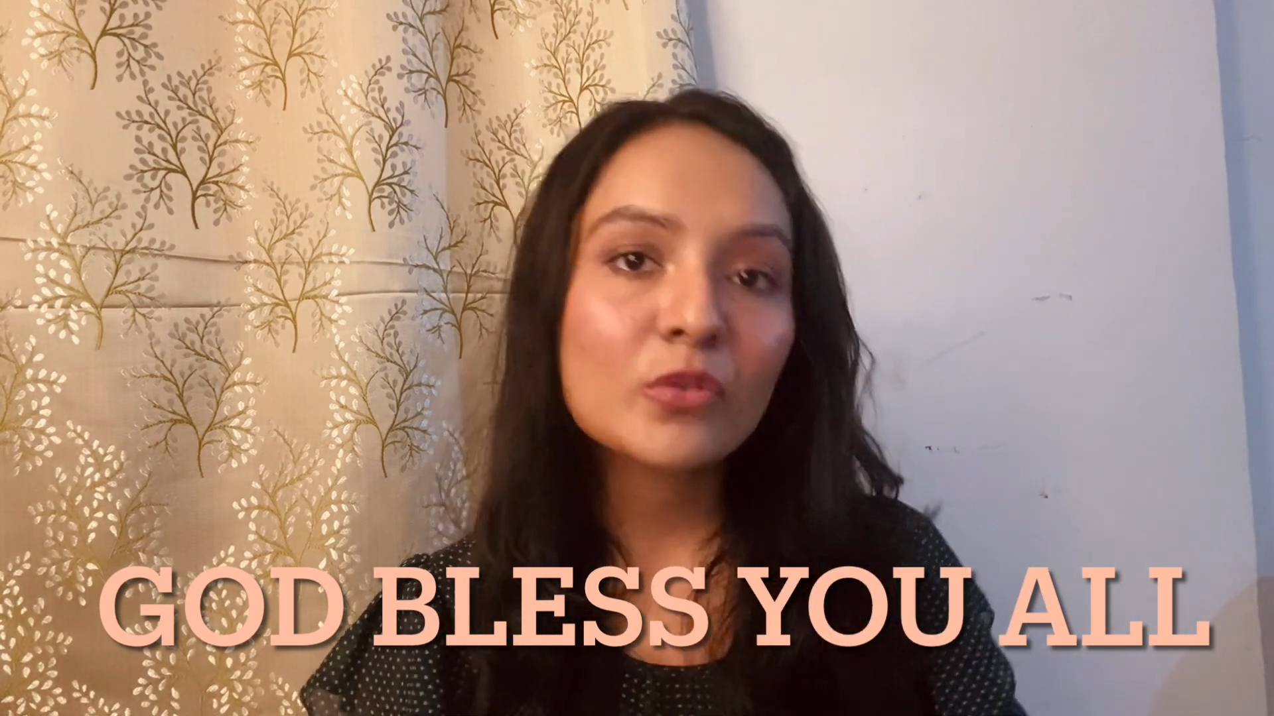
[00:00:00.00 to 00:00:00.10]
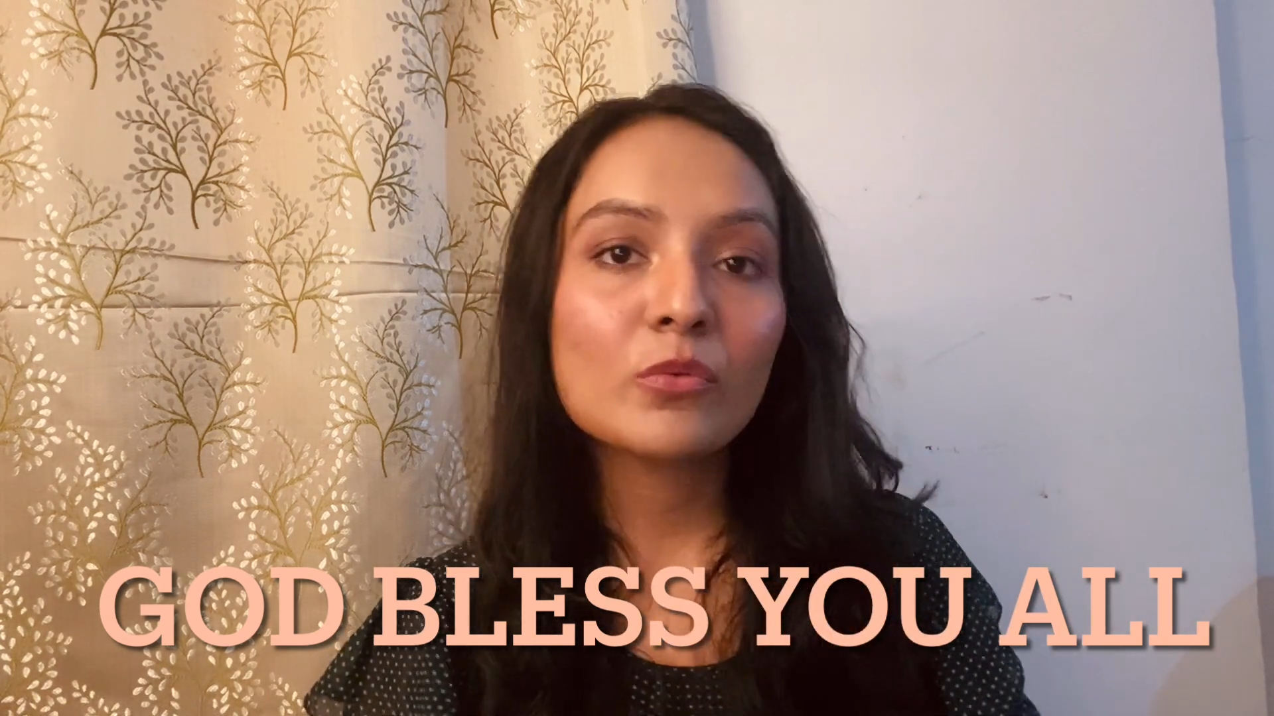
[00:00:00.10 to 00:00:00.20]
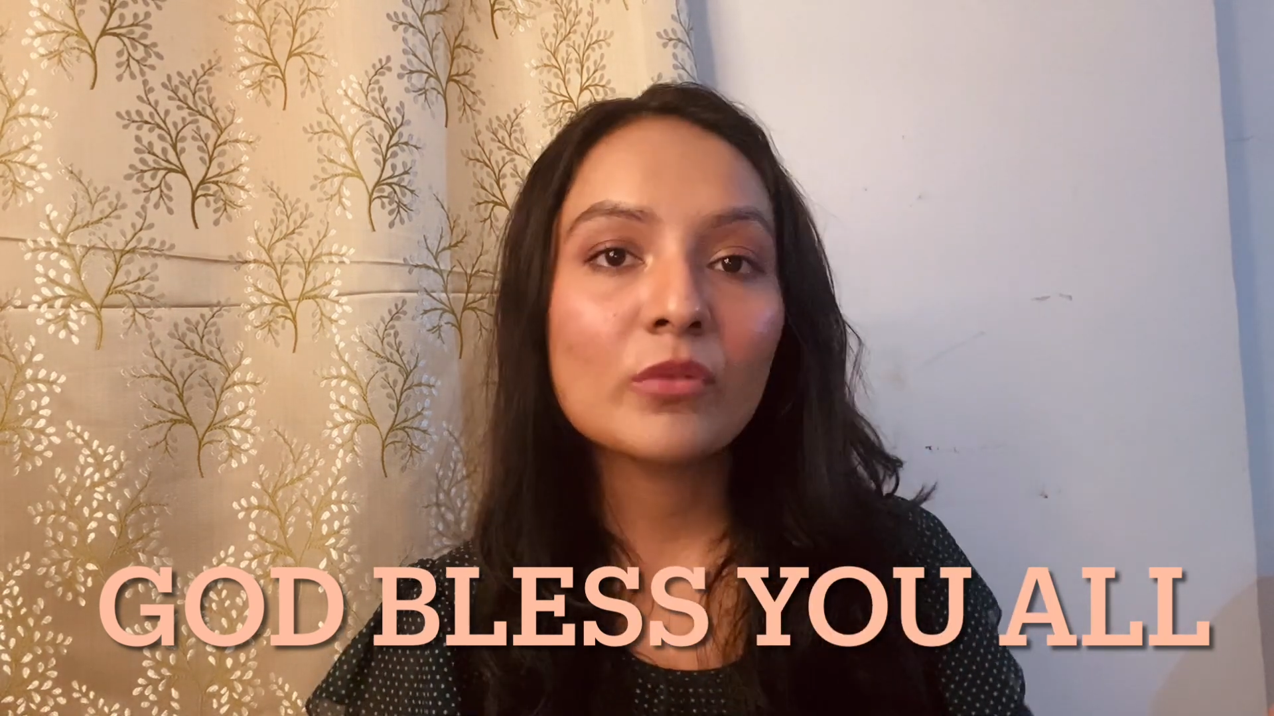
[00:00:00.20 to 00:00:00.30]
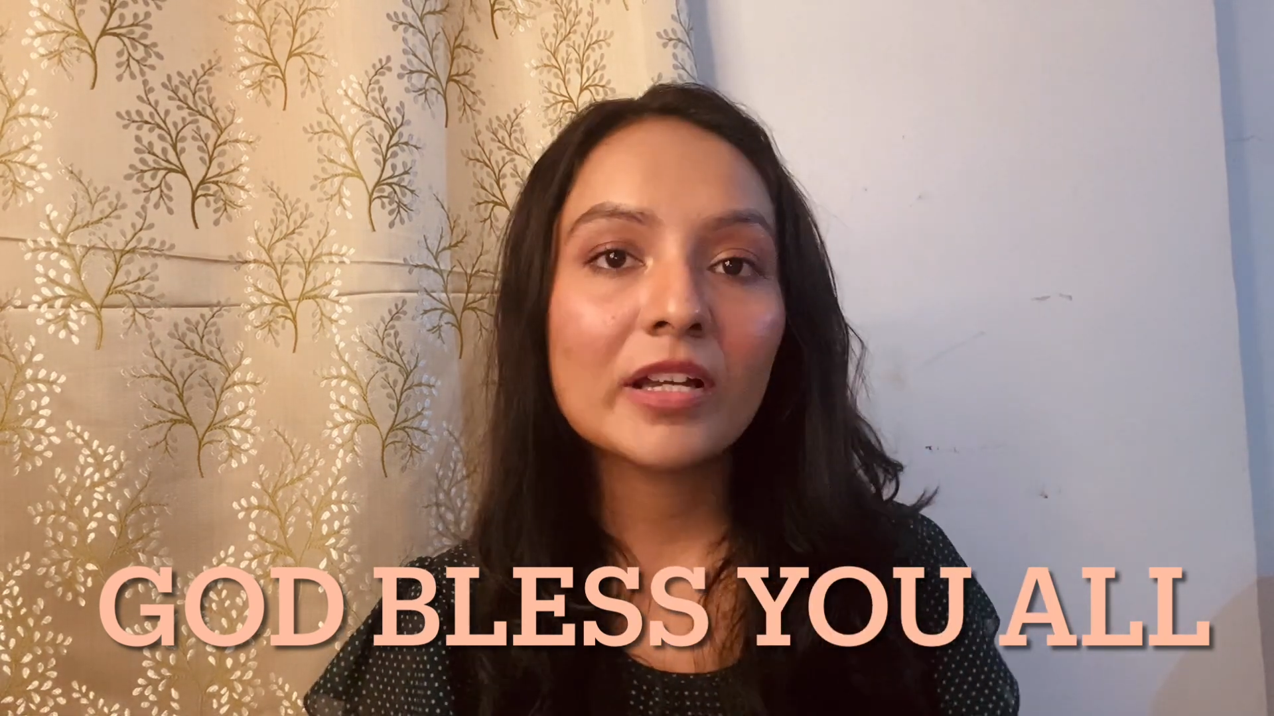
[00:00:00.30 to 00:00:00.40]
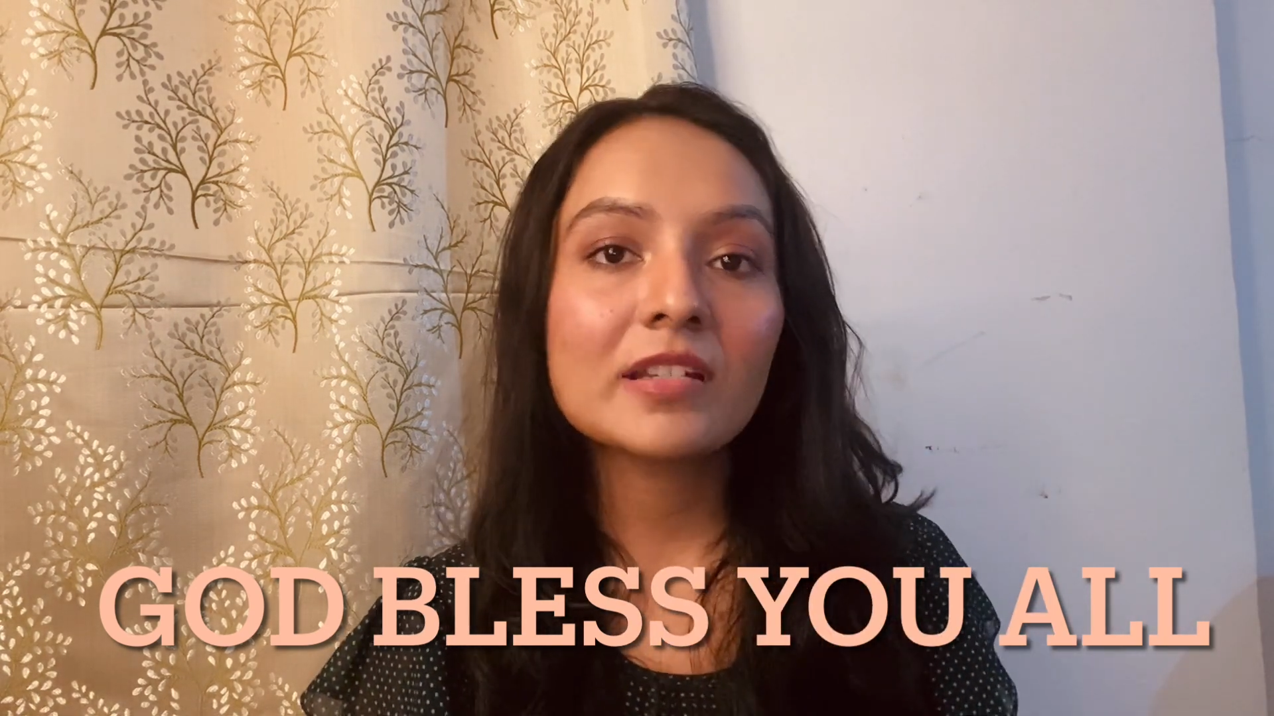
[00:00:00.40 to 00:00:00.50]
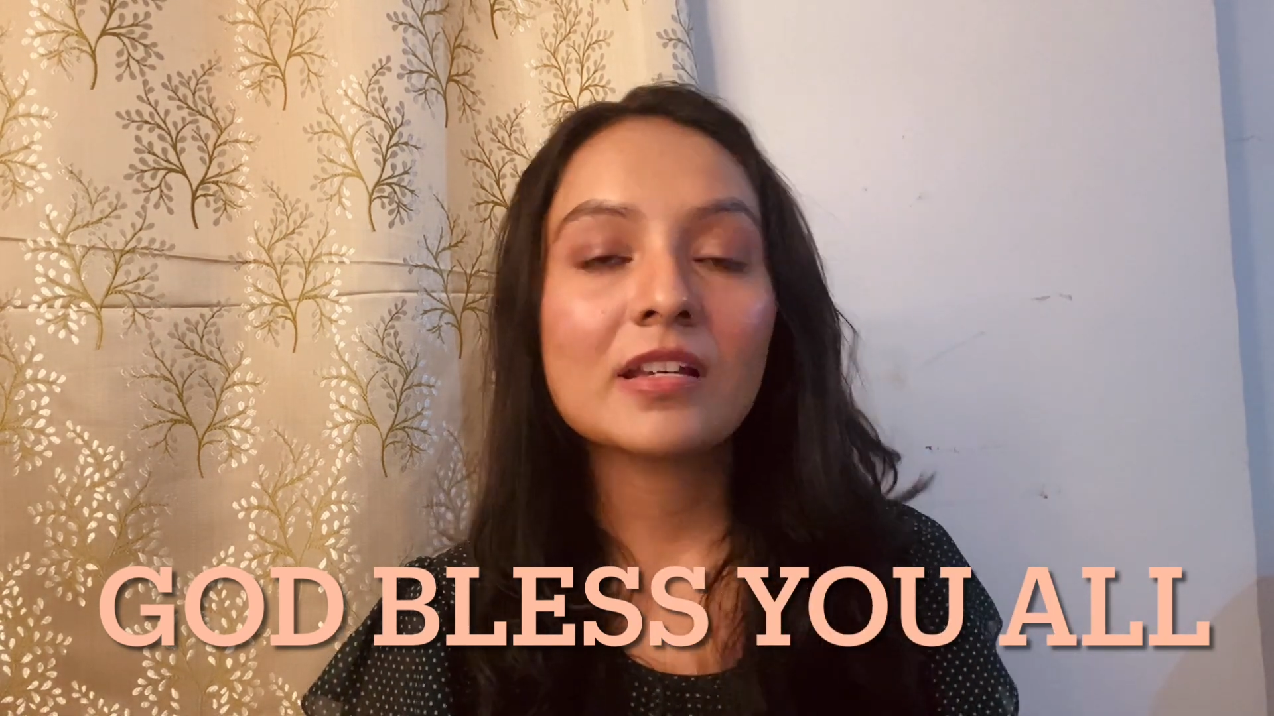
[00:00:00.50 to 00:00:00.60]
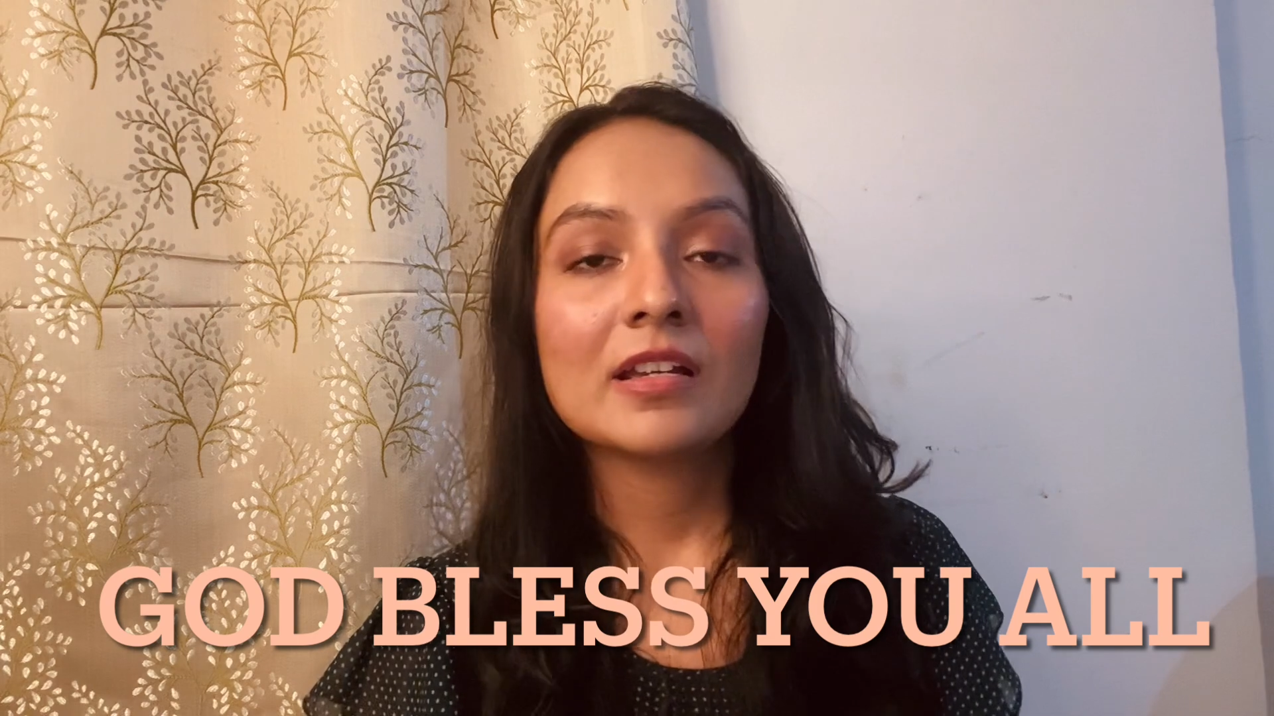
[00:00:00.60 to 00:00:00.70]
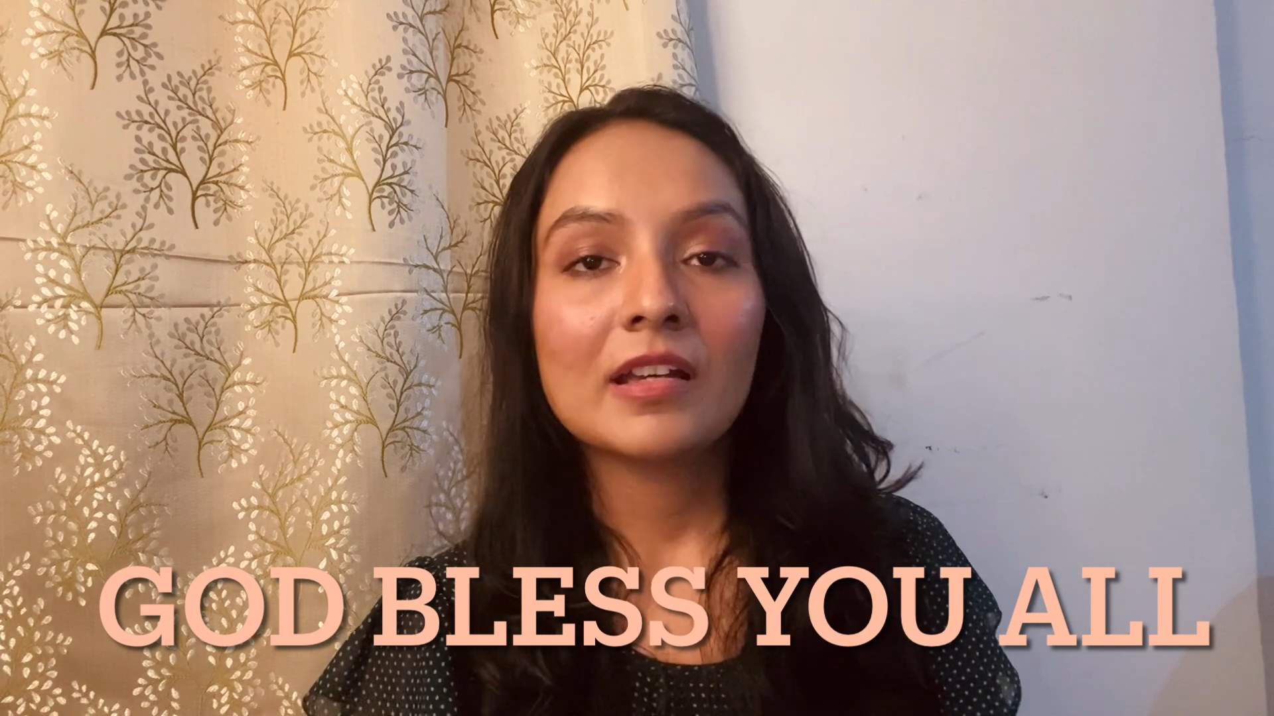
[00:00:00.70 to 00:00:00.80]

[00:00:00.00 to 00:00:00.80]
through it,